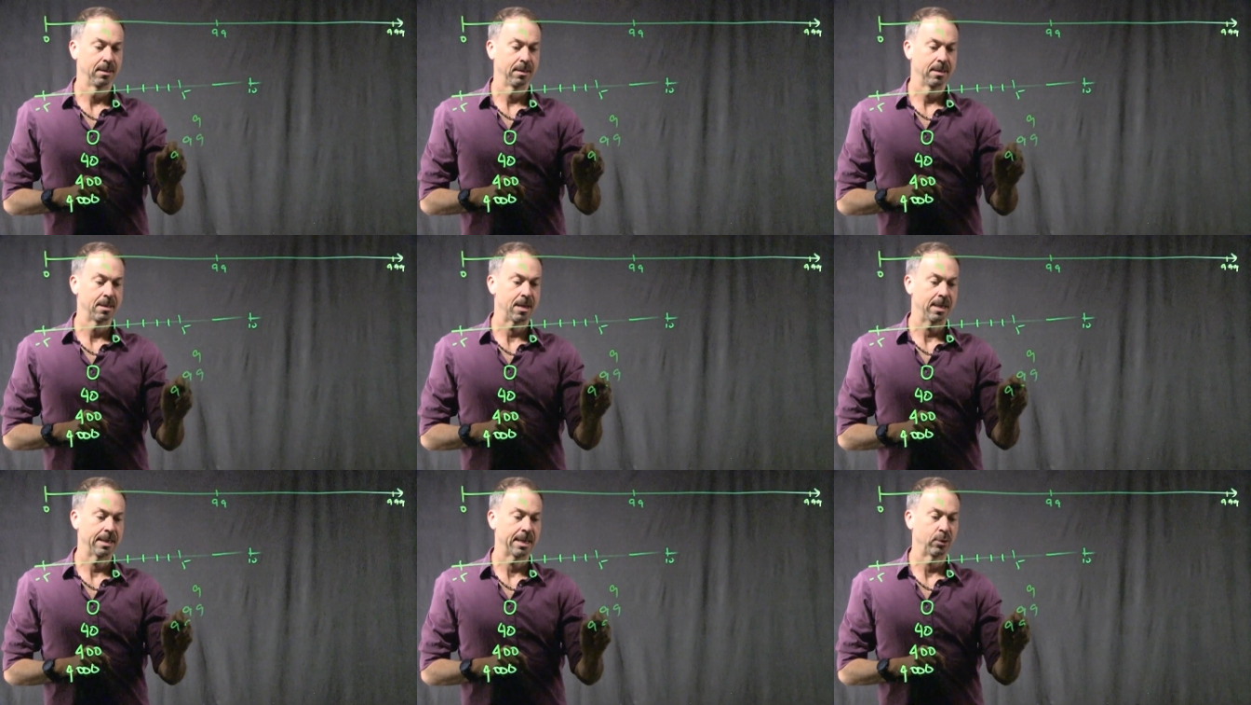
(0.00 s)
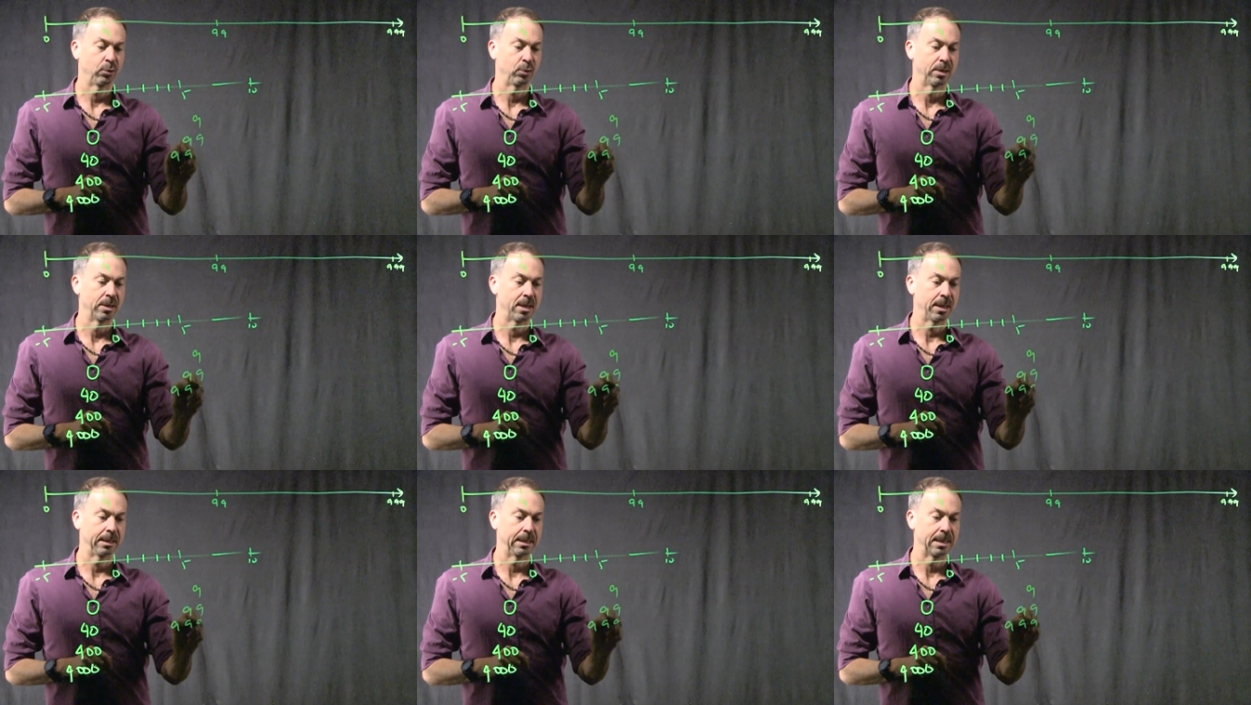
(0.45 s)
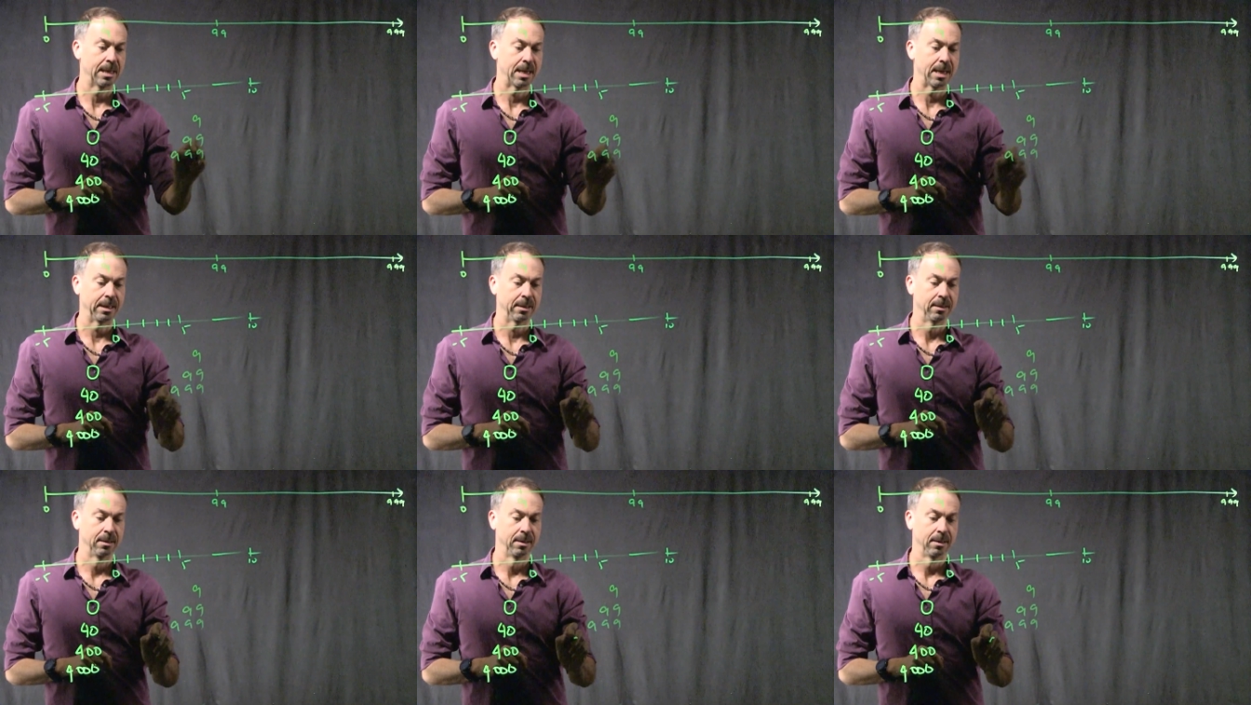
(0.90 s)

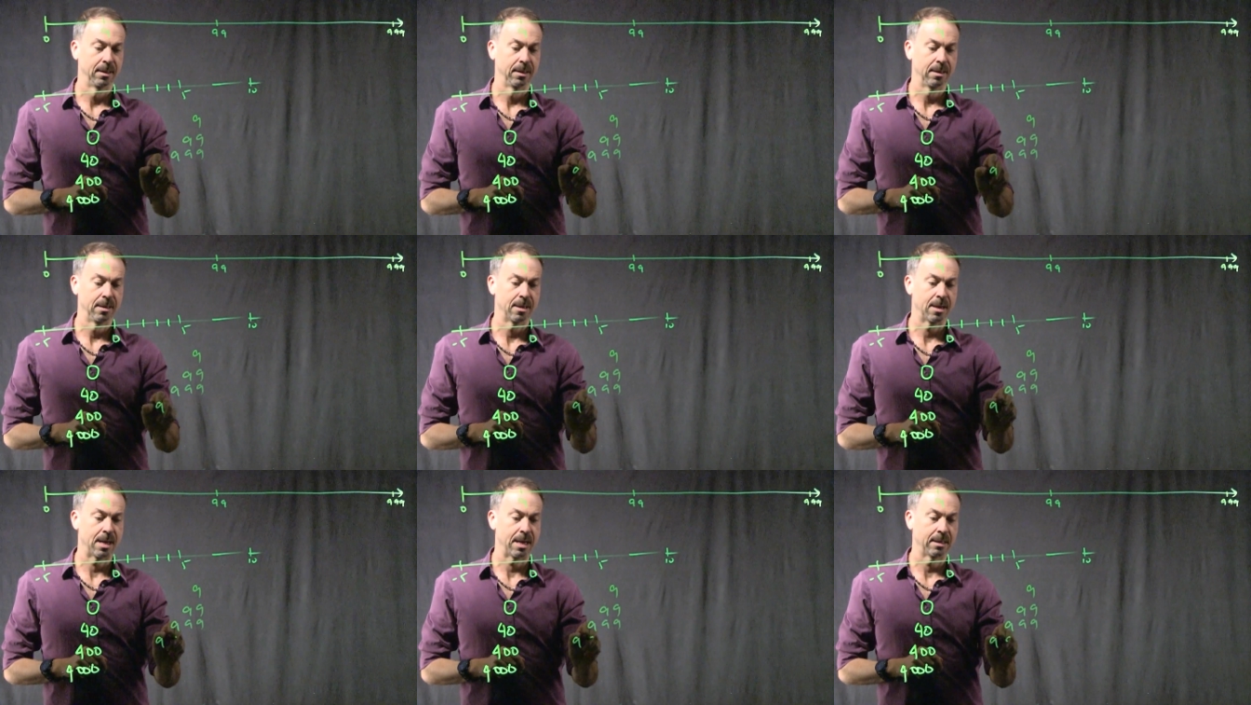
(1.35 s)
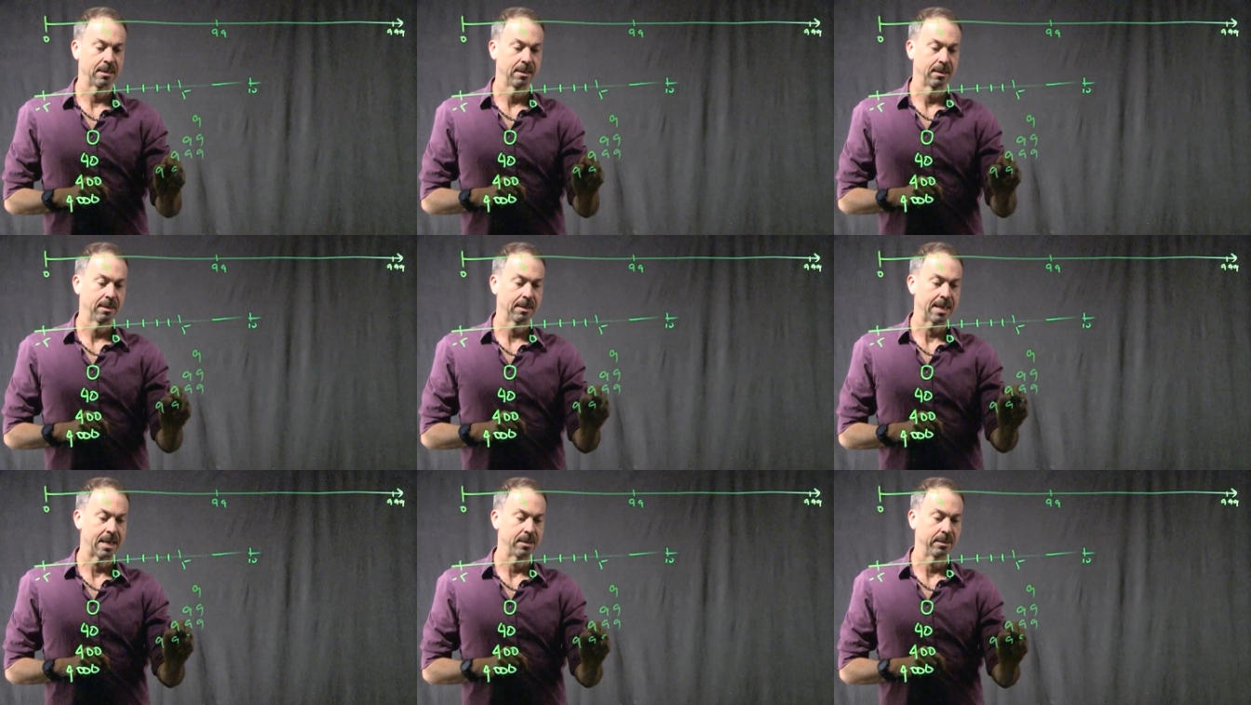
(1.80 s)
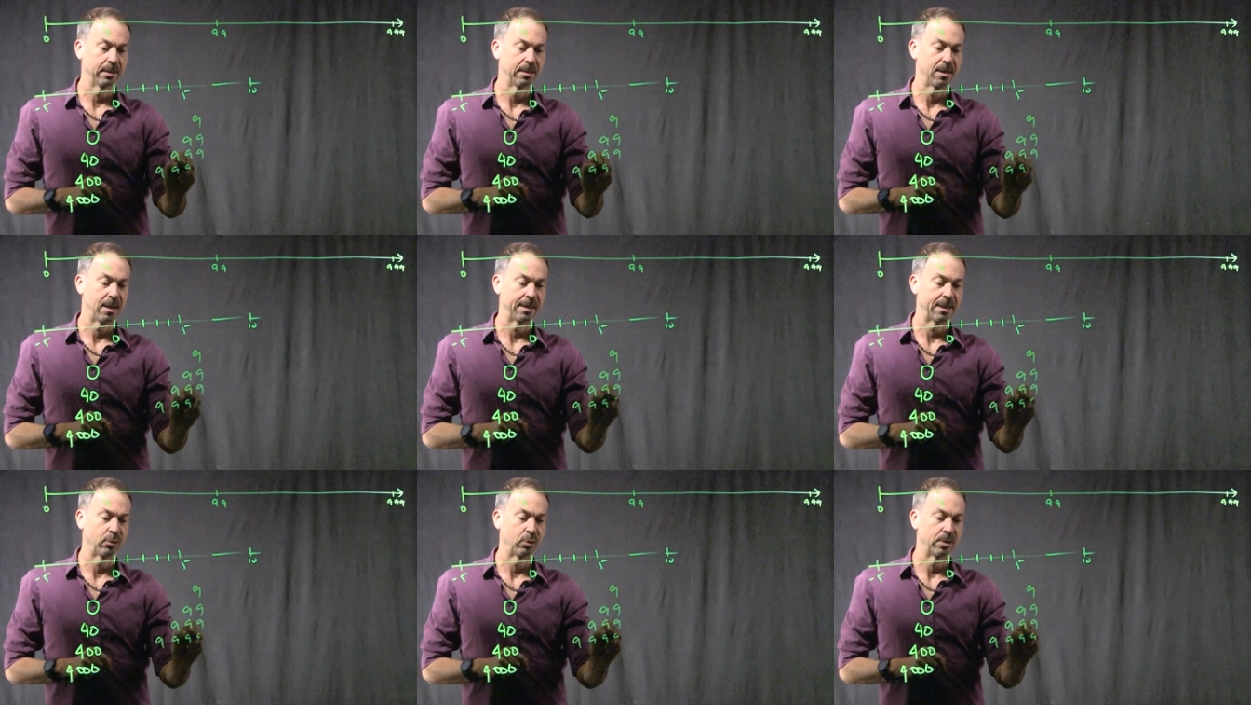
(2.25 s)
999,
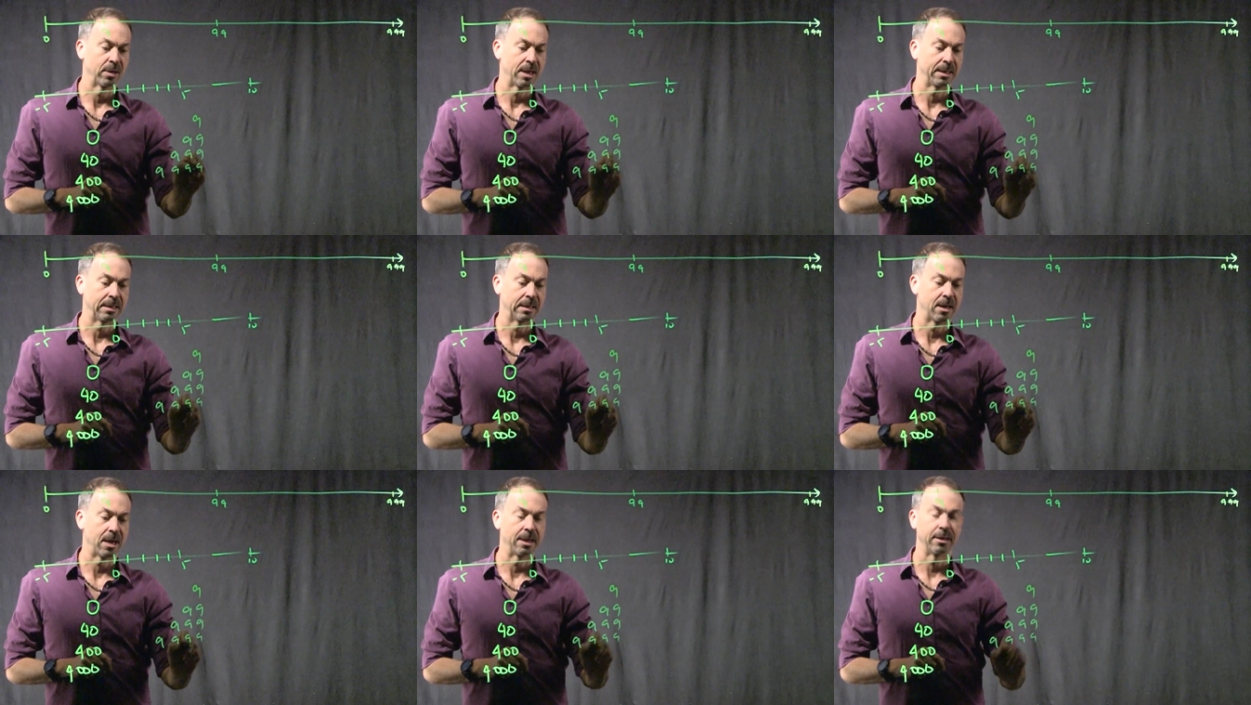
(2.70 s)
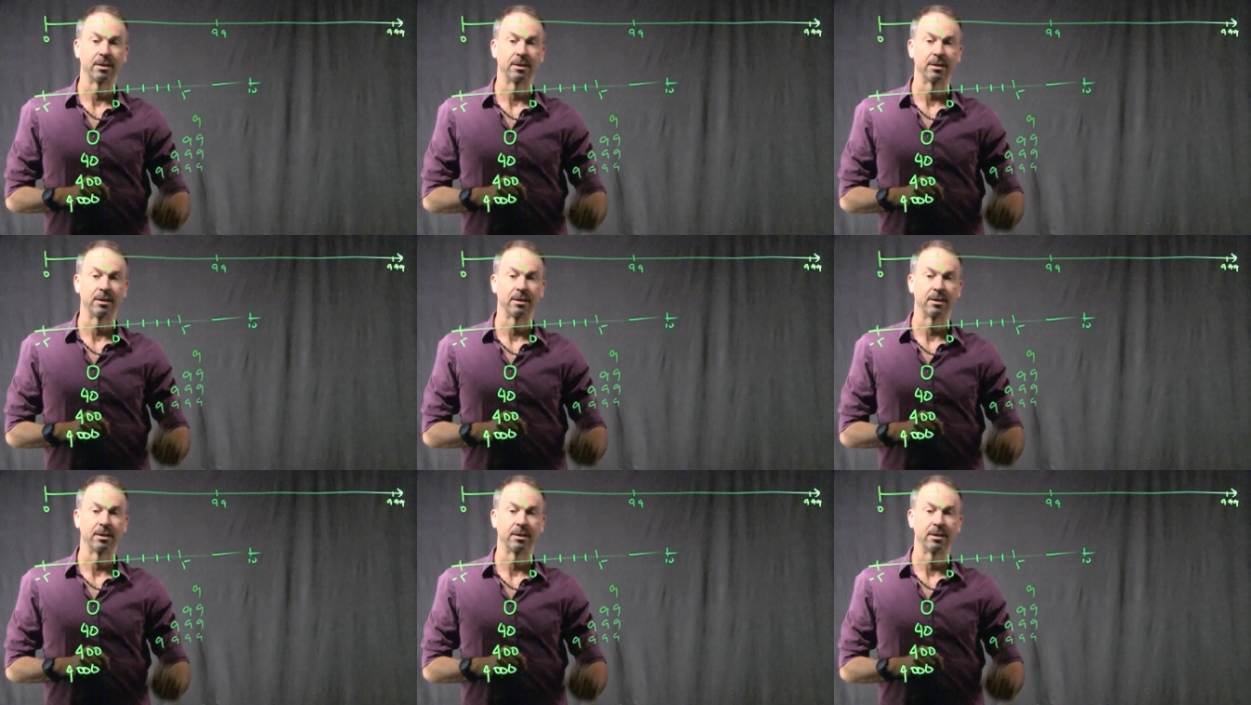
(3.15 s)
9,999,